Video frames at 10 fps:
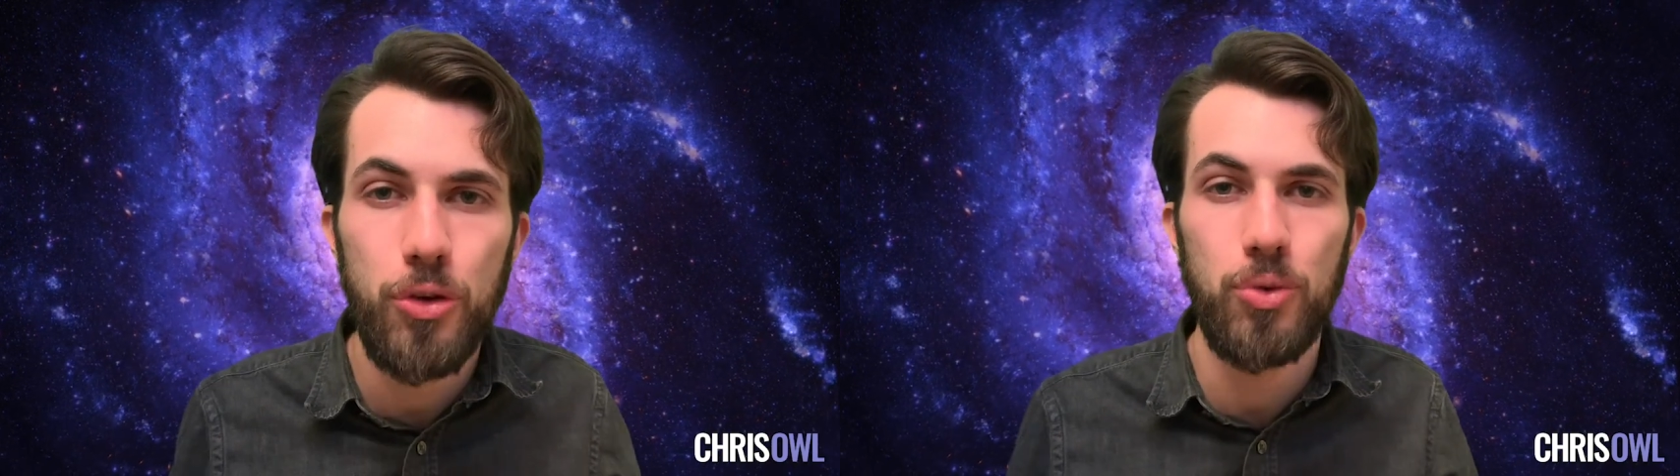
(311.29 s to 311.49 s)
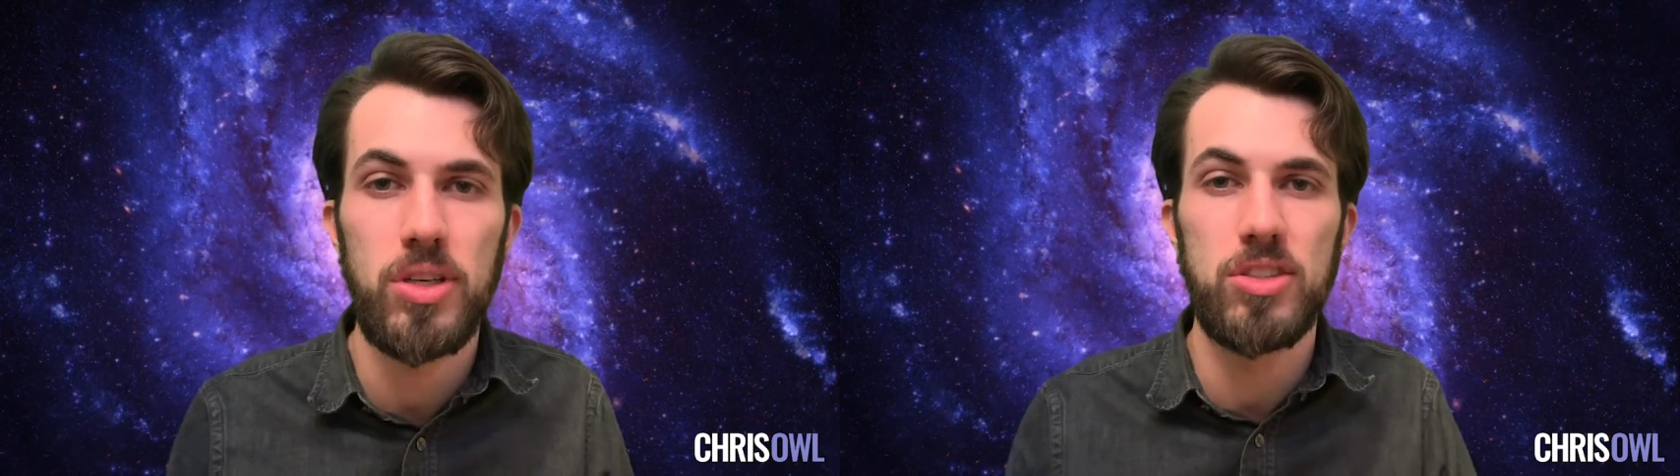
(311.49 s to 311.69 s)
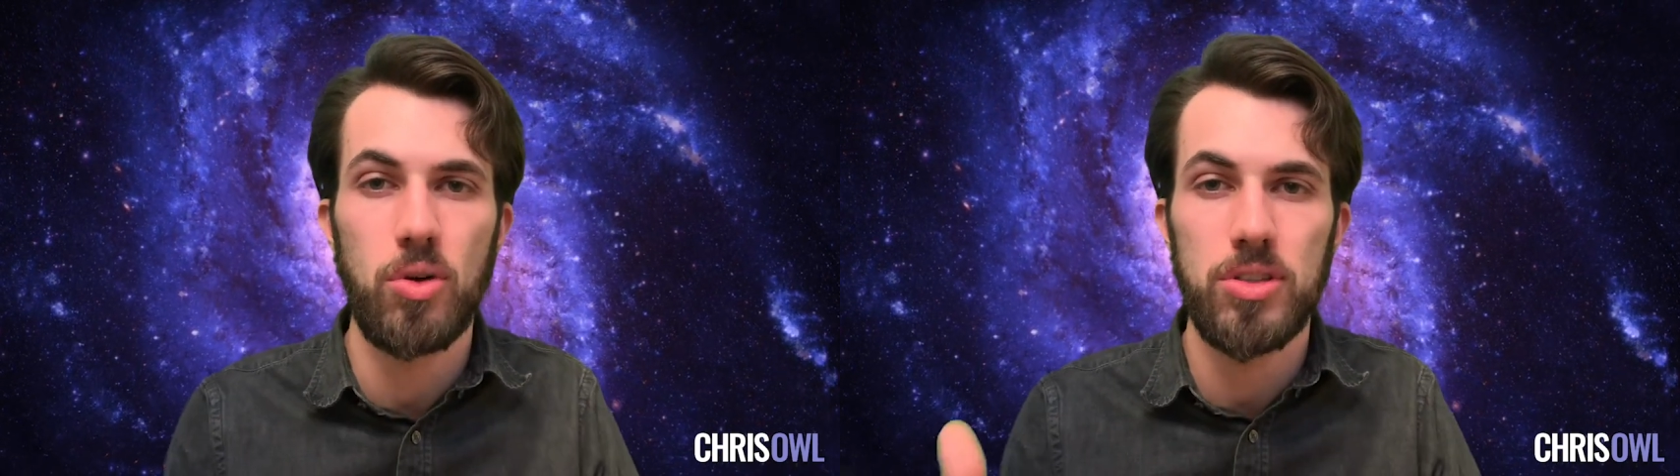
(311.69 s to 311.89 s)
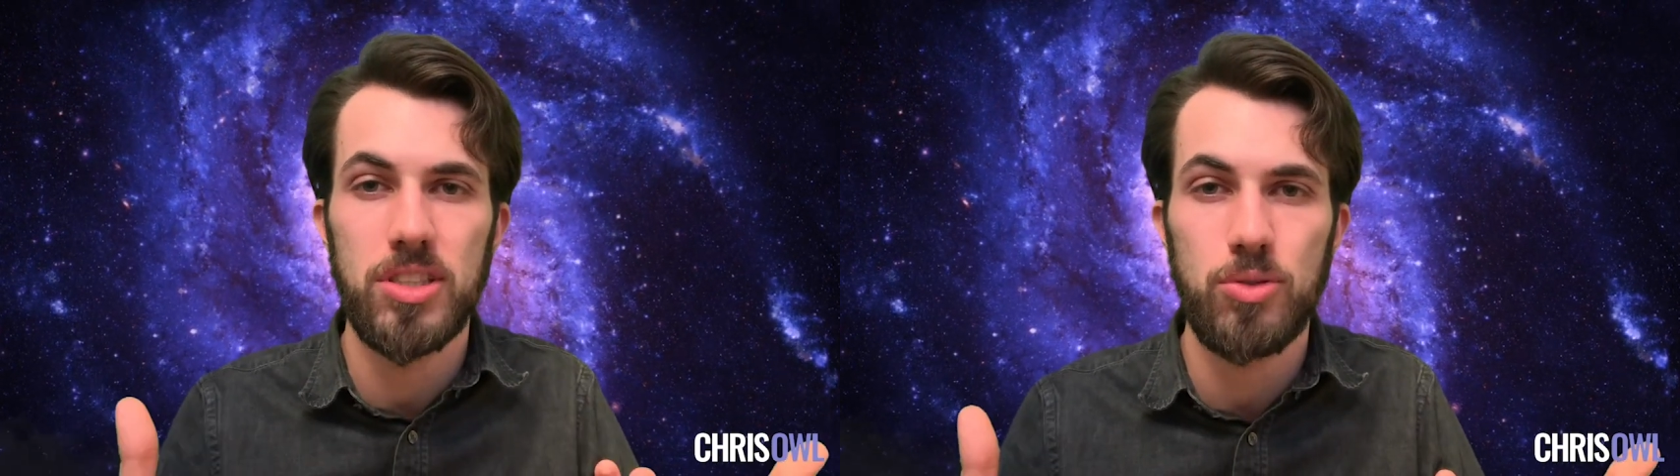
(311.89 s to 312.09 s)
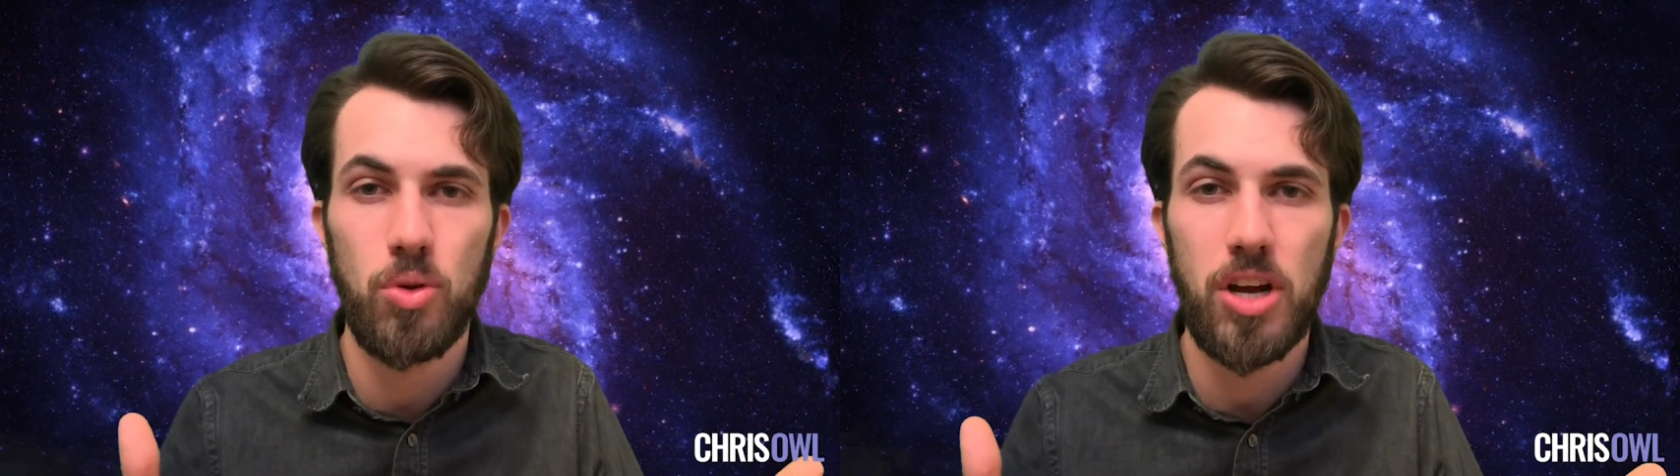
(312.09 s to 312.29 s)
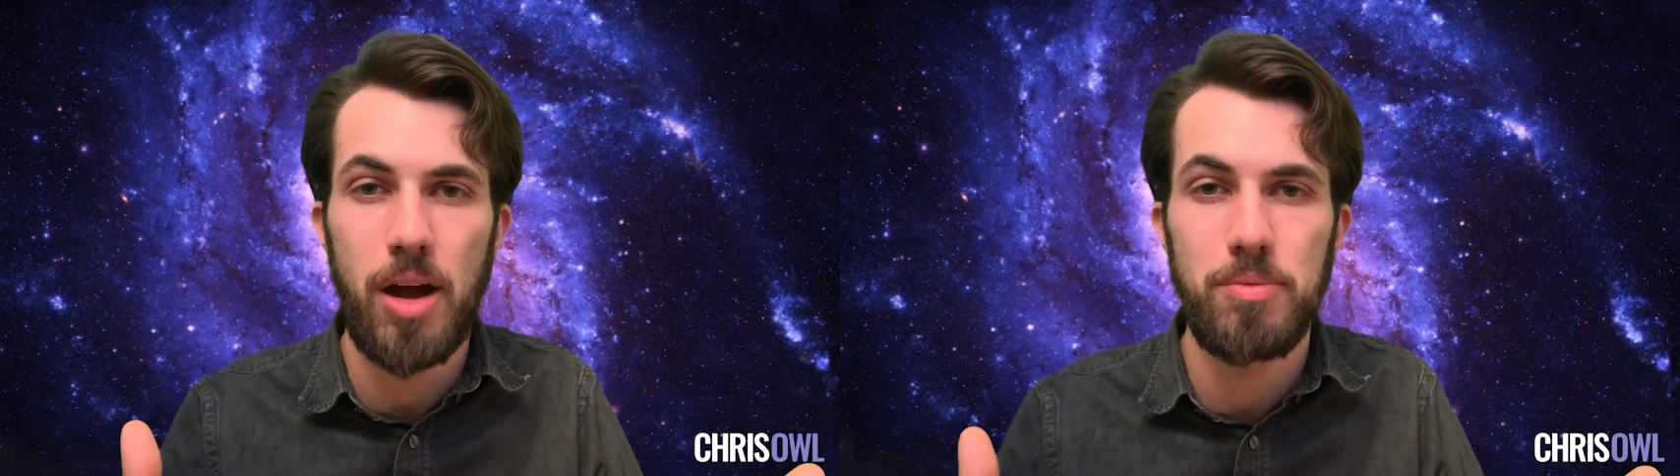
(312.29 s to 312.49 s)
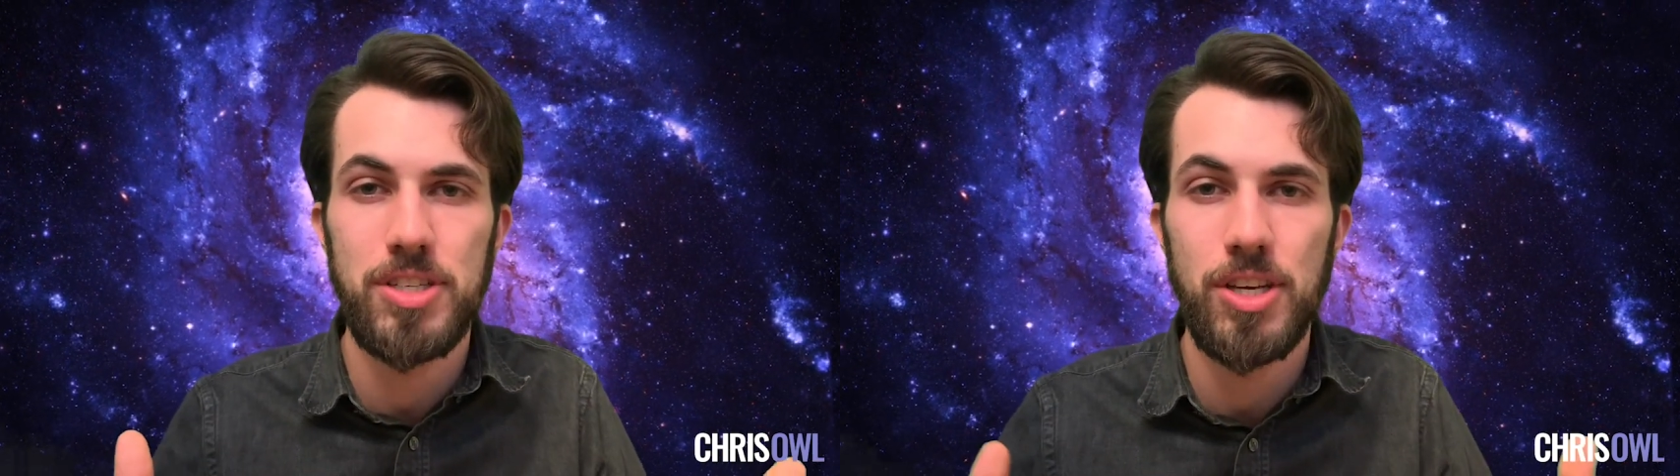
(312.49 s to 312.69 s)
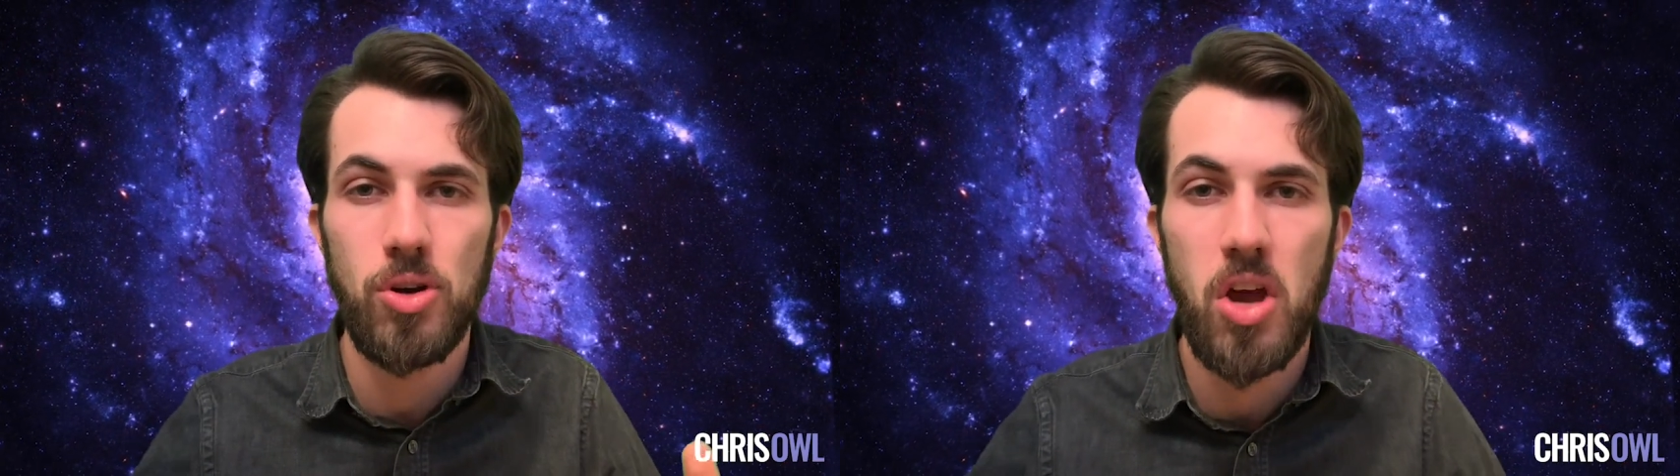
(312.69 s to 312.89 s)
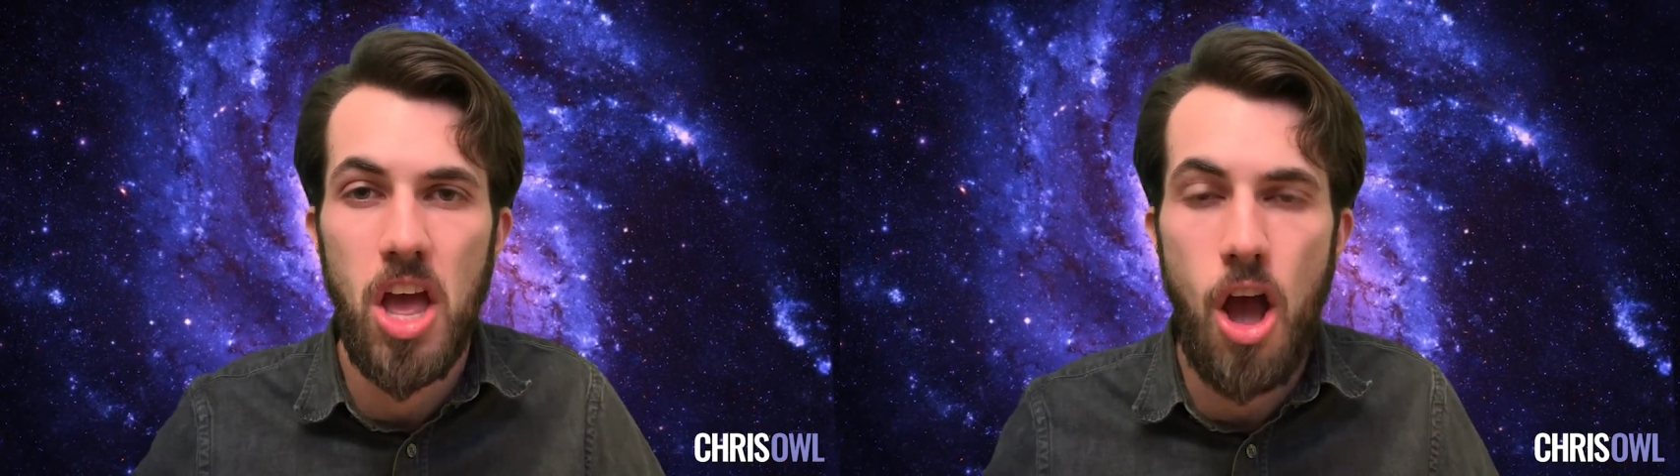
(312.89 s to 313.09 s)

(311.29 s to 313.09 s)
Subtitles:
resources will come to you.